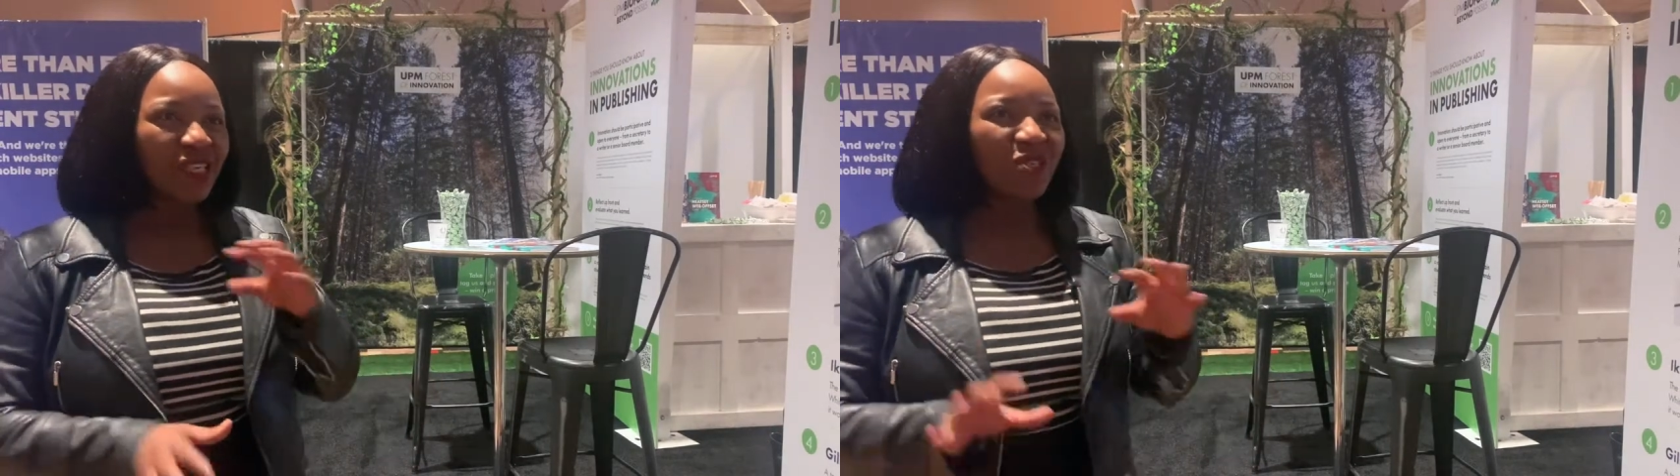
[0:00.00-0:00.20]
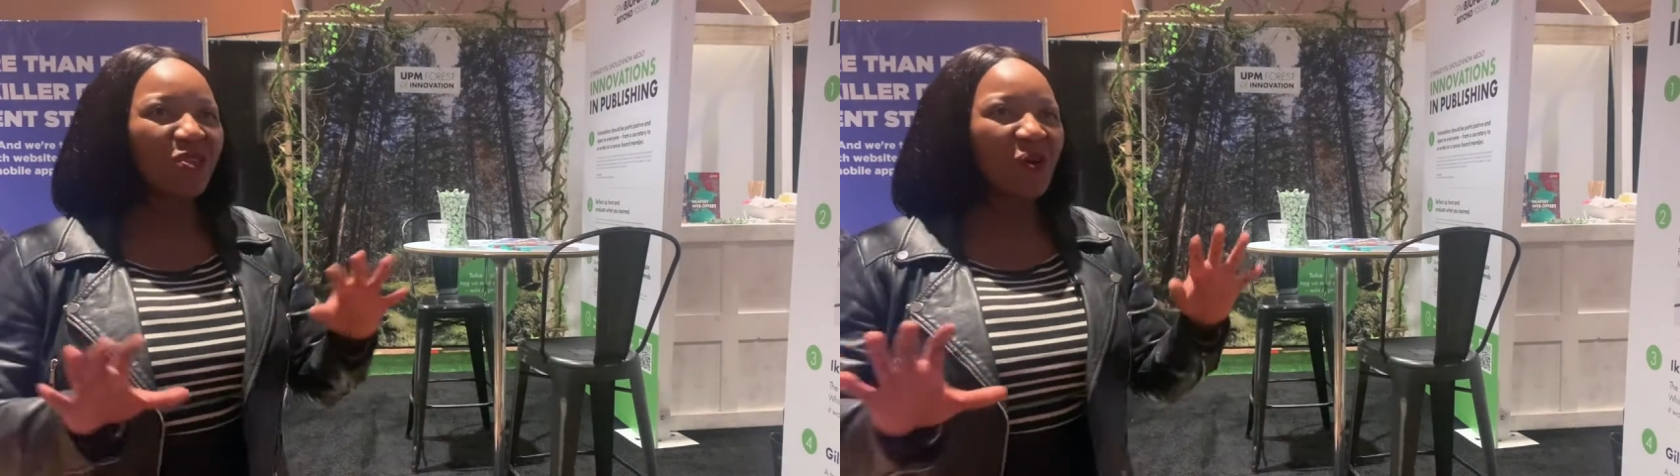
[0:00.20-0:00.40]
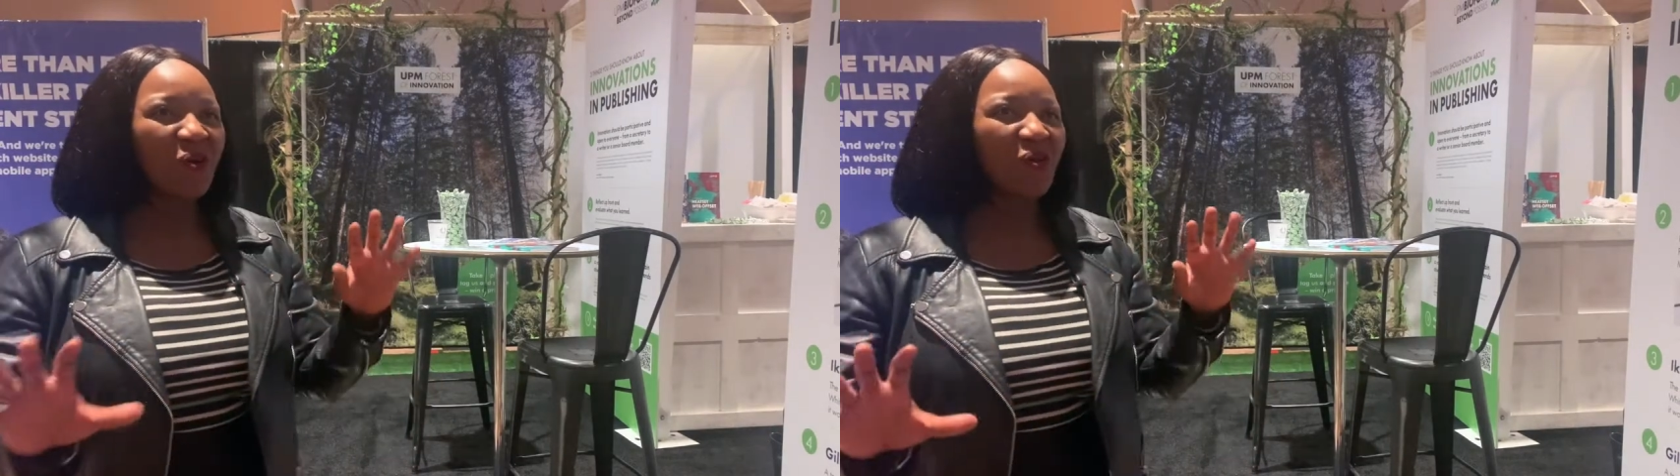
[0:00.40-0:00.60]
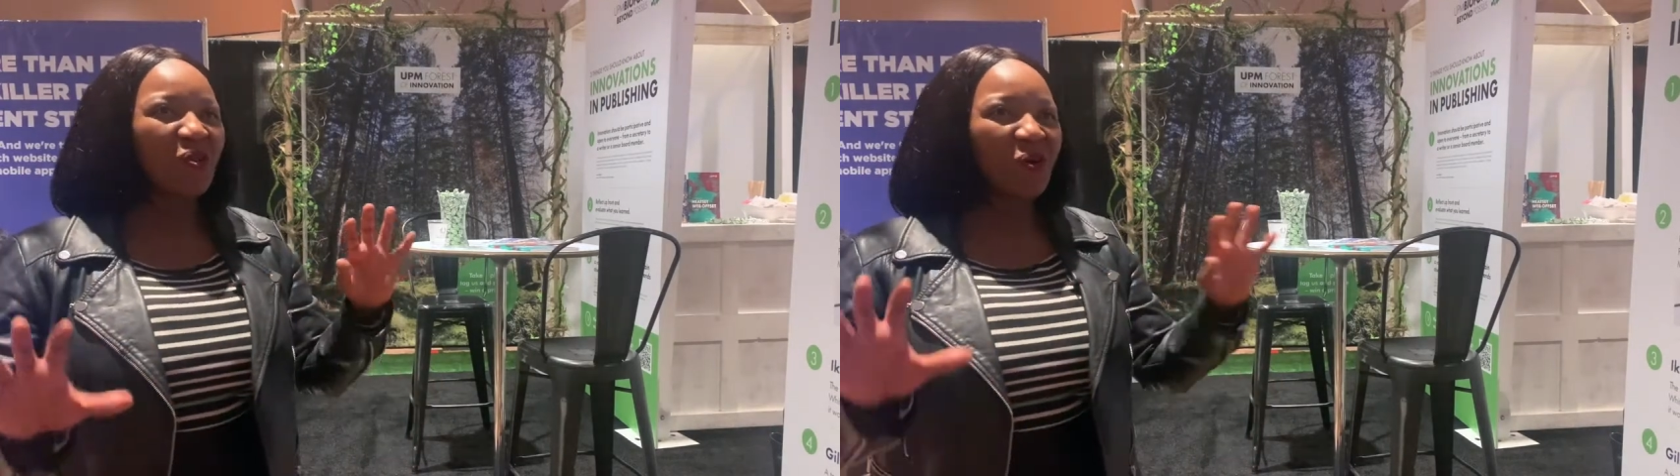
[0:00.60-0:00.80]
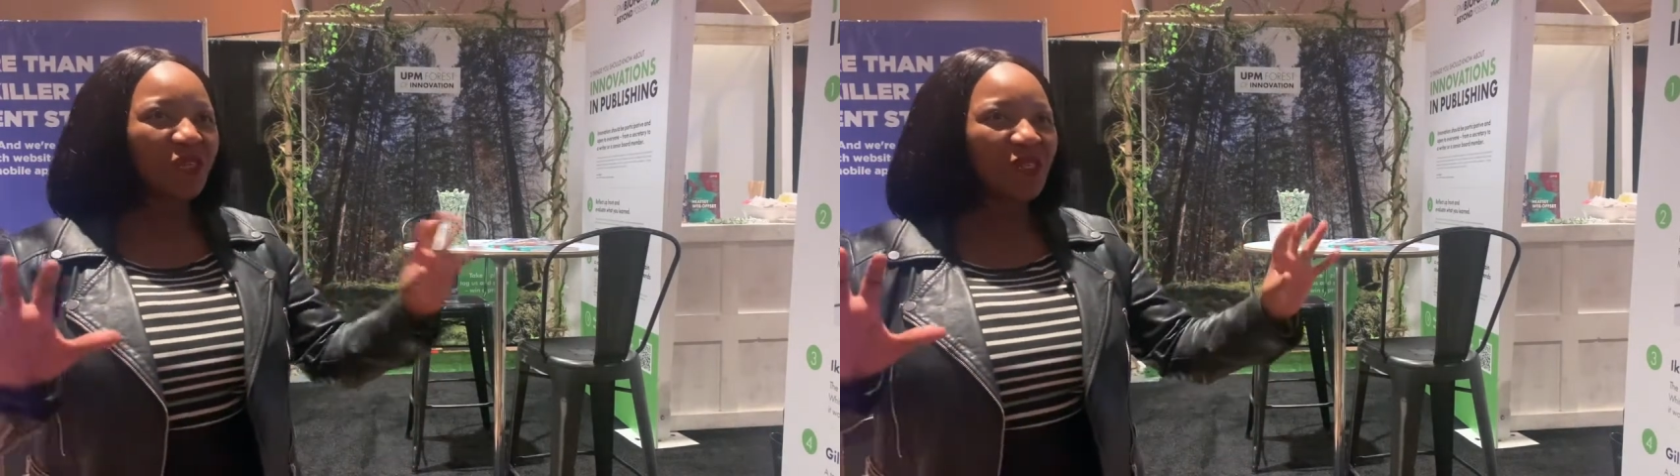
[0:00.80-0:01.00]
So
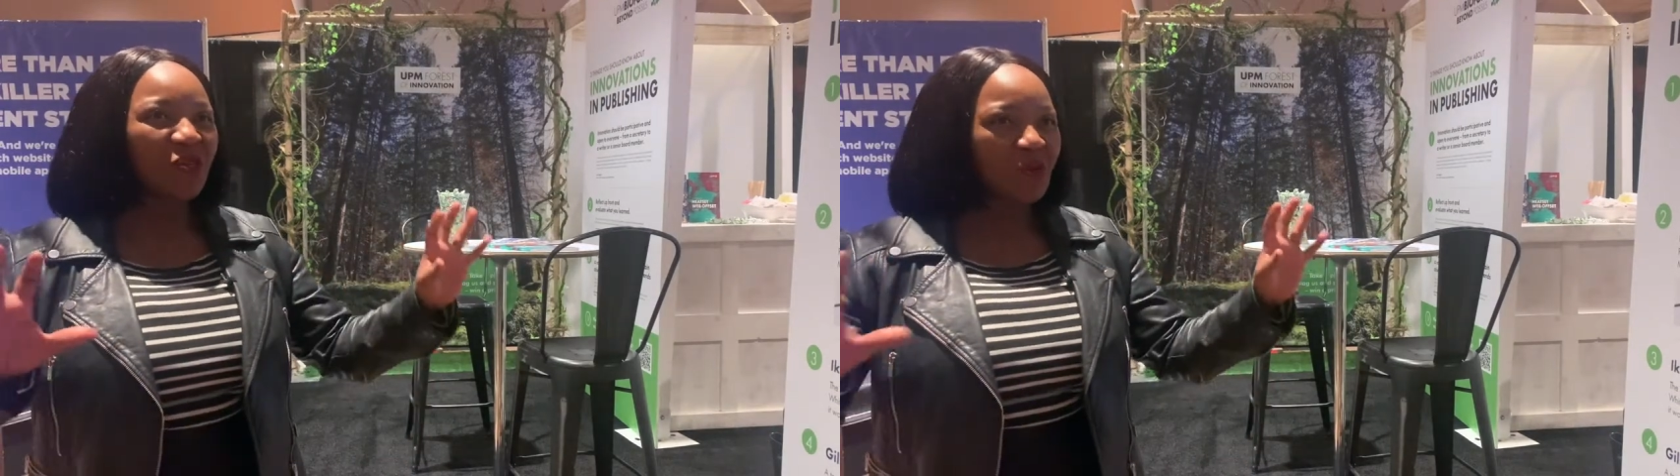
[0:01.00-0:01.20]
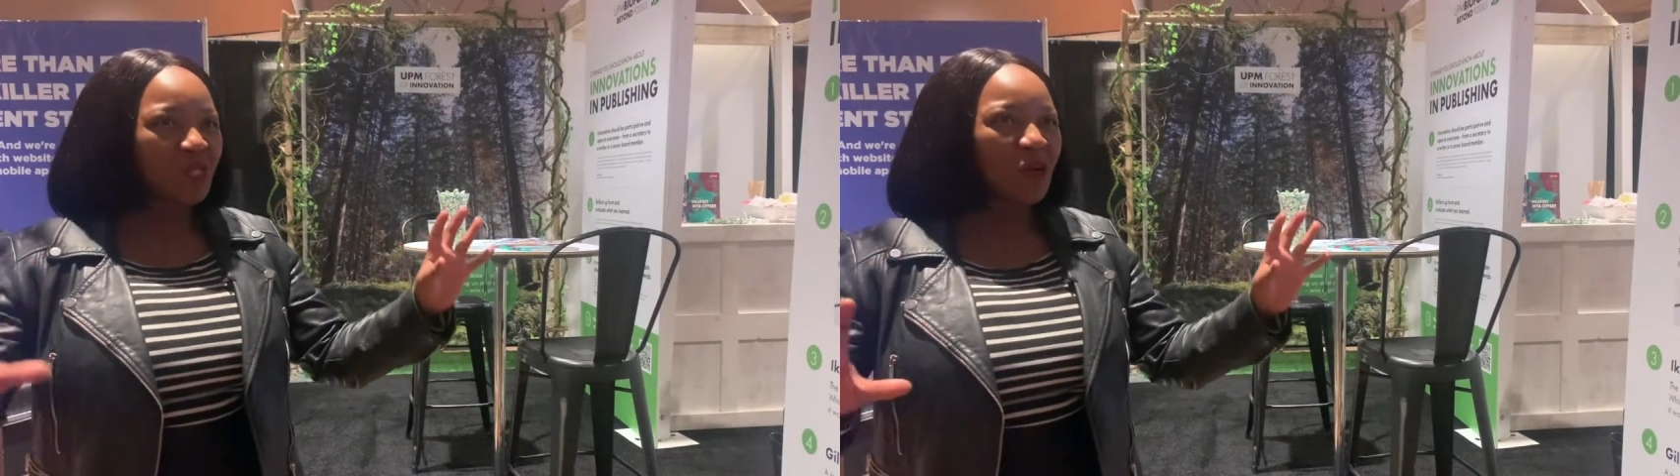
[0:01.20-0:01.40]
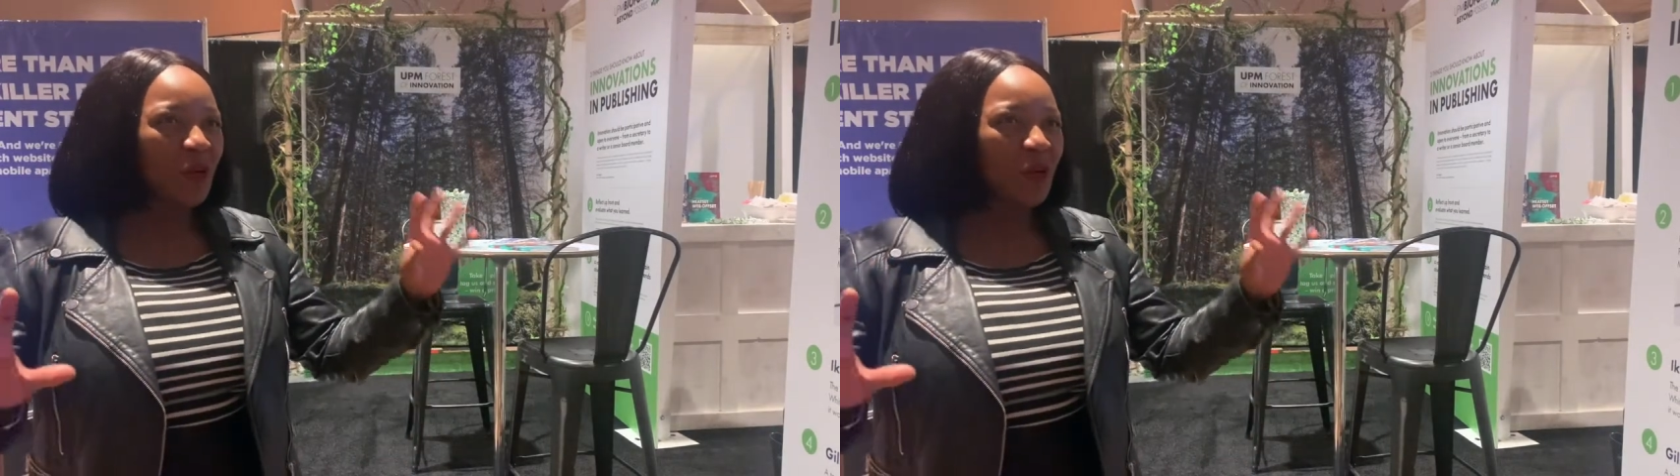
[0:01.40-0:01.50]
those those are the,